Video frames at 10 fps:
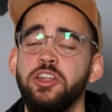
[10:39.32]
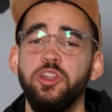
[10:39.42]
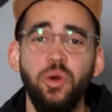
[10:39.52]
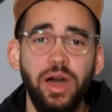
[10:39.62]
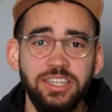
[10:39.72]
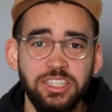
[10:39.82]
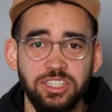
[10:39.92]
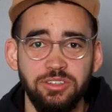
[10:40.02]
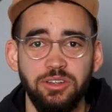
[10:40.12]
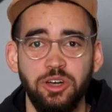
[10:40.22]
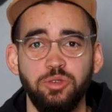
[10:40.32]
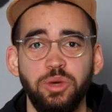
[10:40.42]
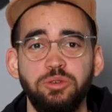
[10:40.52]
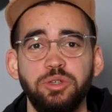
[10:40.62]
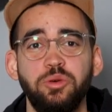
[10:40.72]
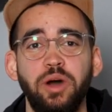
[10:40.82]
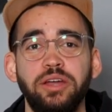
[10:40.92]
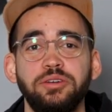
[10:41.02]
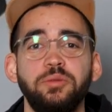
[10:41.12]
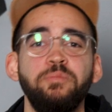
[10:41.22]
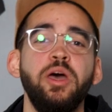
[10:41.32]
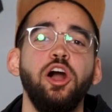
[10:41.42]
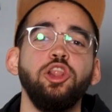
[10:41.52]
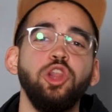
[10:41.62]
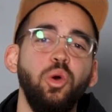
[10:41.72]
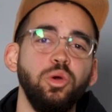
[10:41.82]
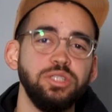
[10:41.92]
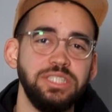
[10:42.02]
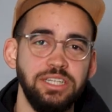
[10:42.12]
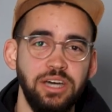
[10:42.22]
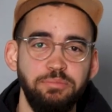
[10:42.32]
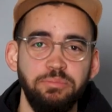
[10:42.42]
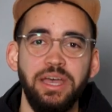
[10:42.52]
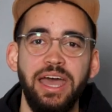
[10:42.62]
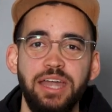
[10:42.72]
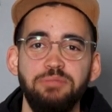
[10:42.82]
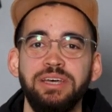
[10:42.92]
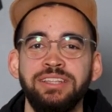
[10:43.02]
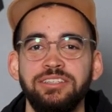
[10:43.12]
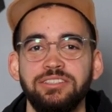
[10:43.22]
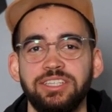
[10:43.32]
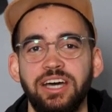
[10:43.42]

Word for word: No additional hardware required, lower setup and maintenance